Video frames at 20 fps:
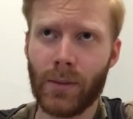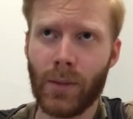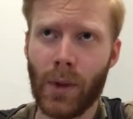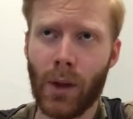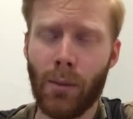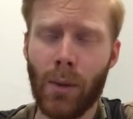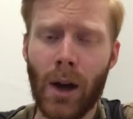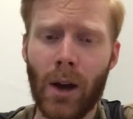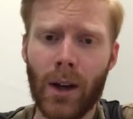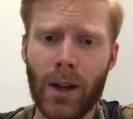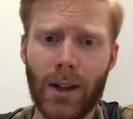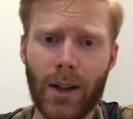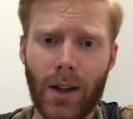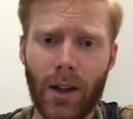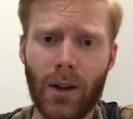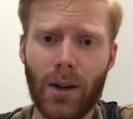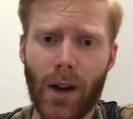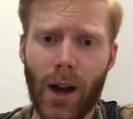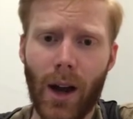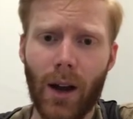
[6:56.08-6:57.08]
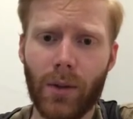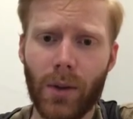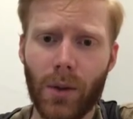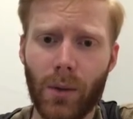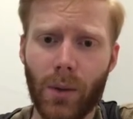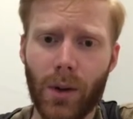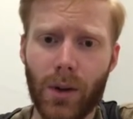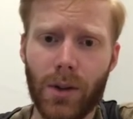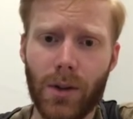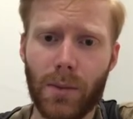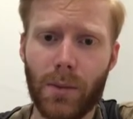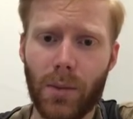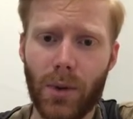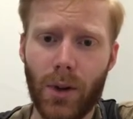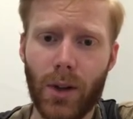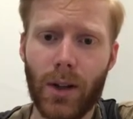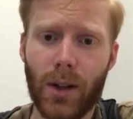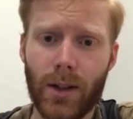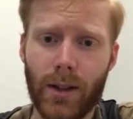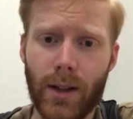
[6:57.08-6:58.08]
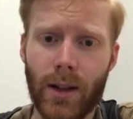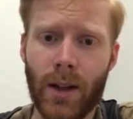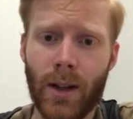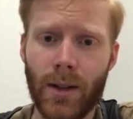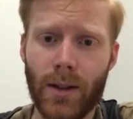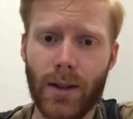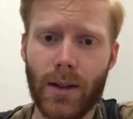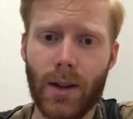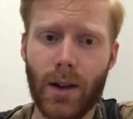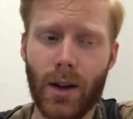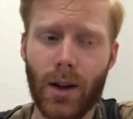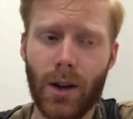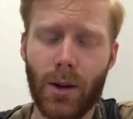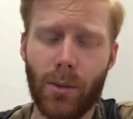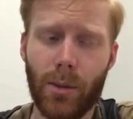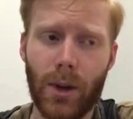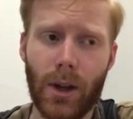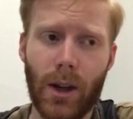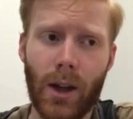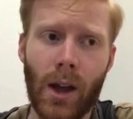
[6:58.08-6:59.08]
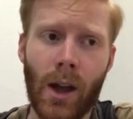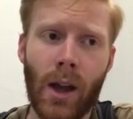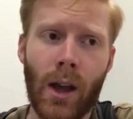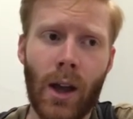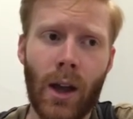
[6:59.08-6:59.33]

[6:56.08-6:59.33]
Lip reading: about a year afterwards, pretty intense therapy,